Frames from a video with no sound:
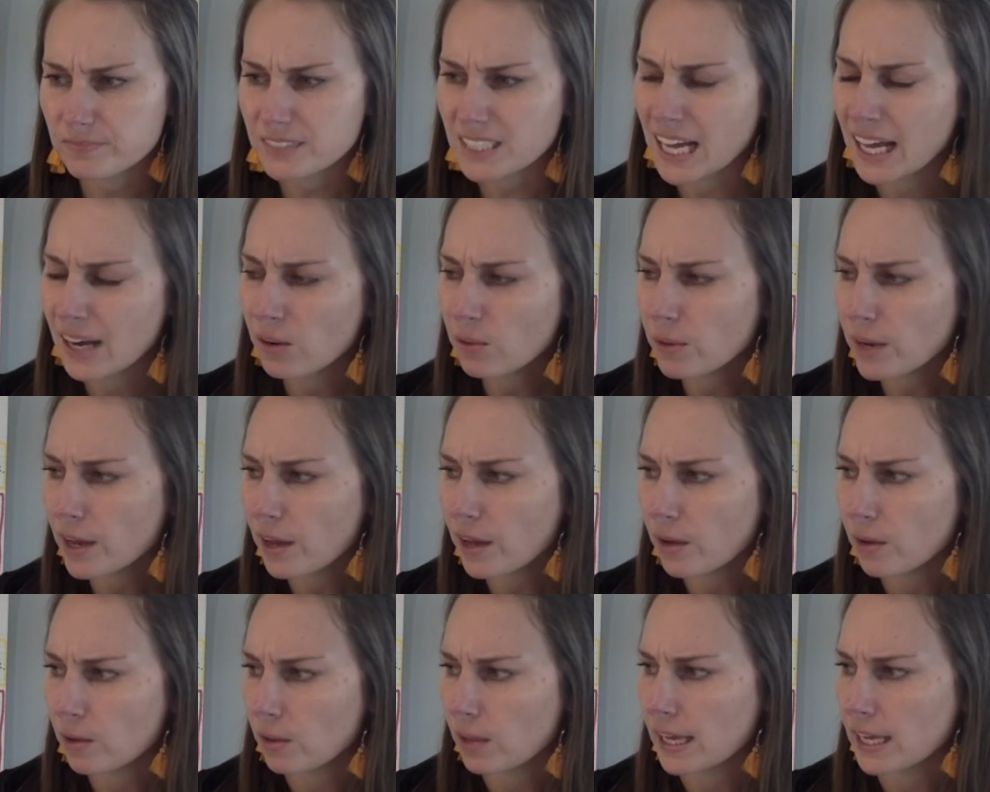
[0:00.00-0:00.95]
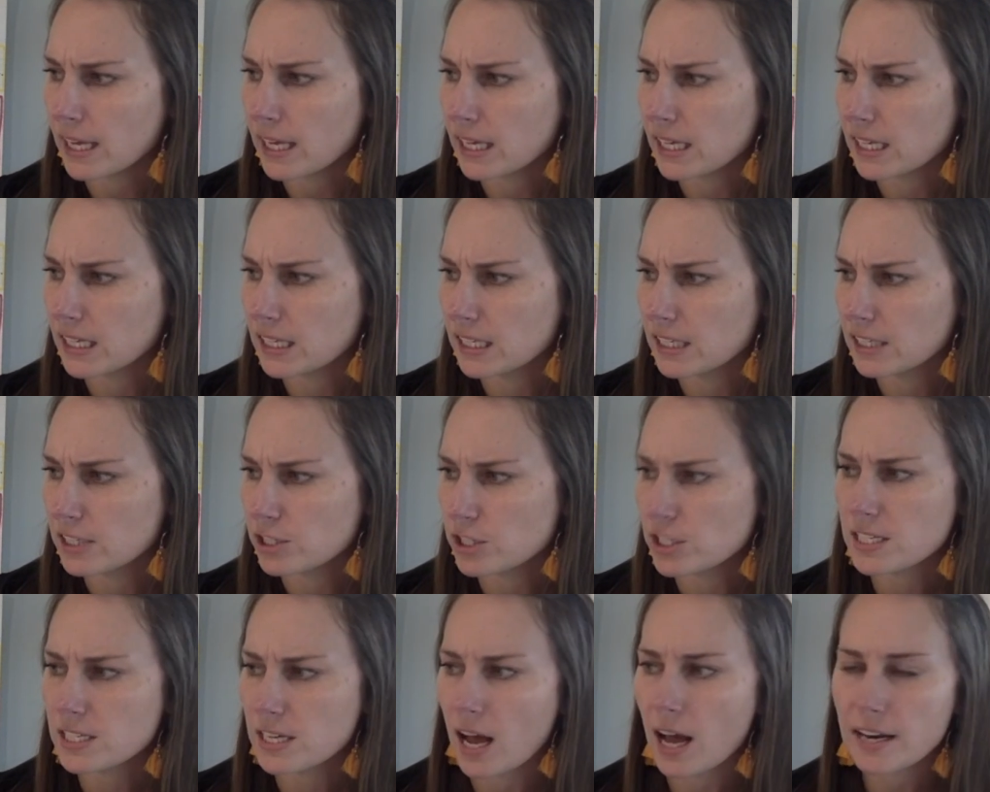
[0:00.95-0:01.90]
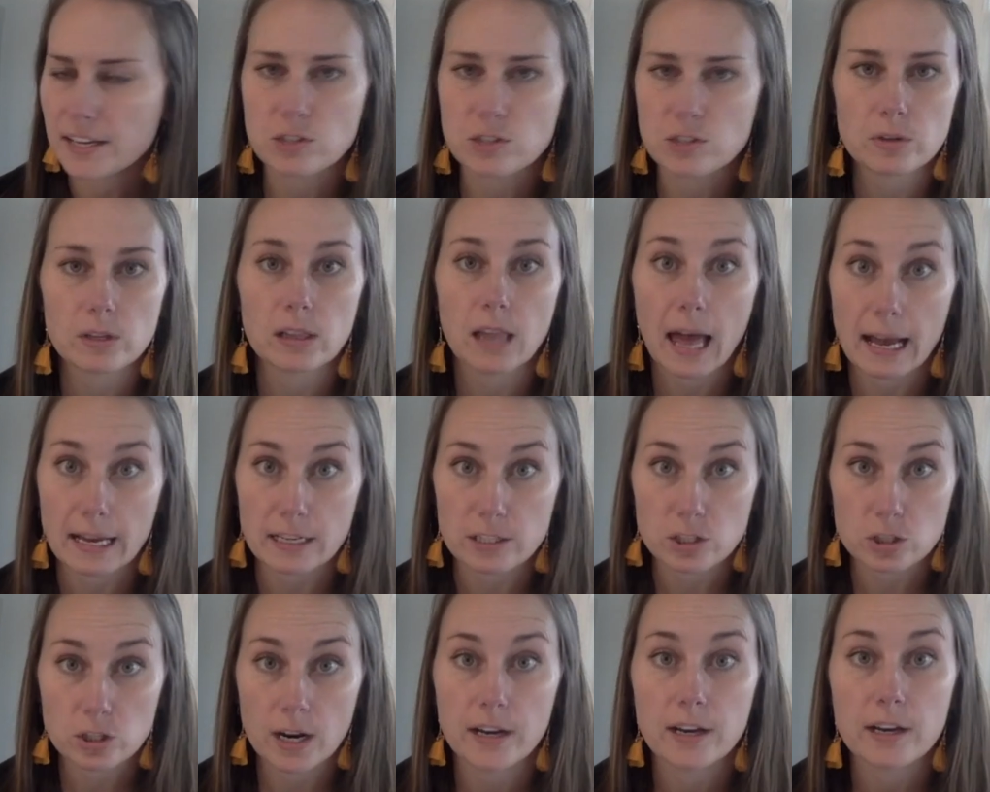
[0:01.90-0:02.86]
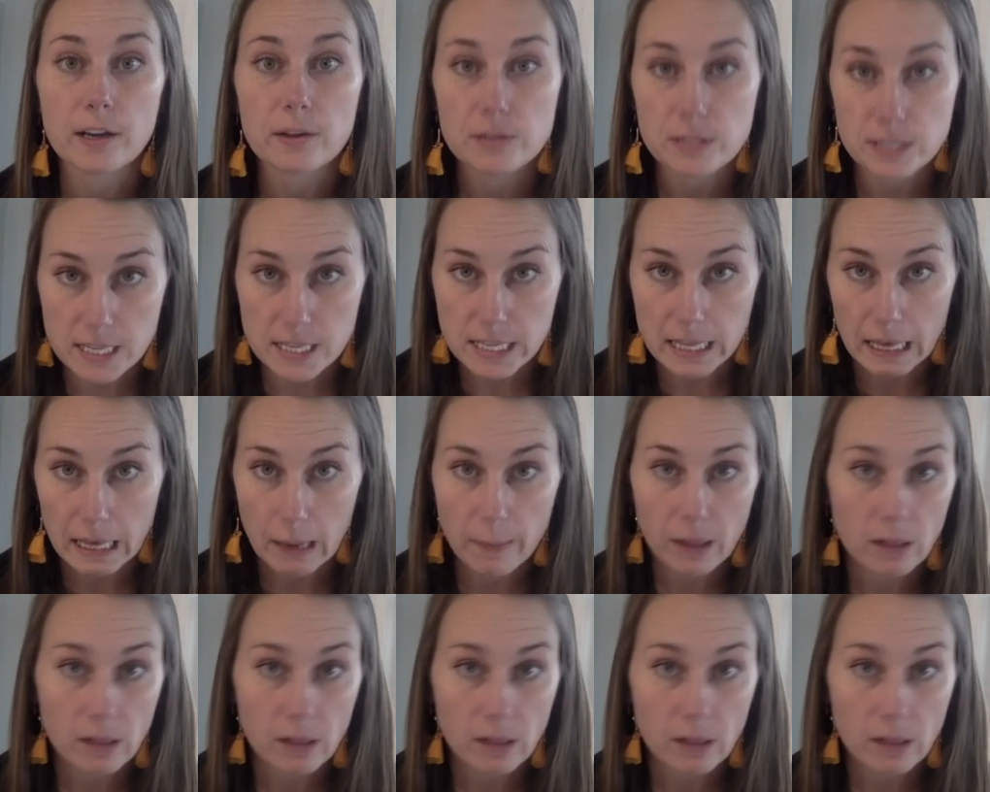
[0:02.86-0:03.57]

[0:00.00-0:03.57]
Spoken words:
I don't know, just not as relaxed trying to go see them.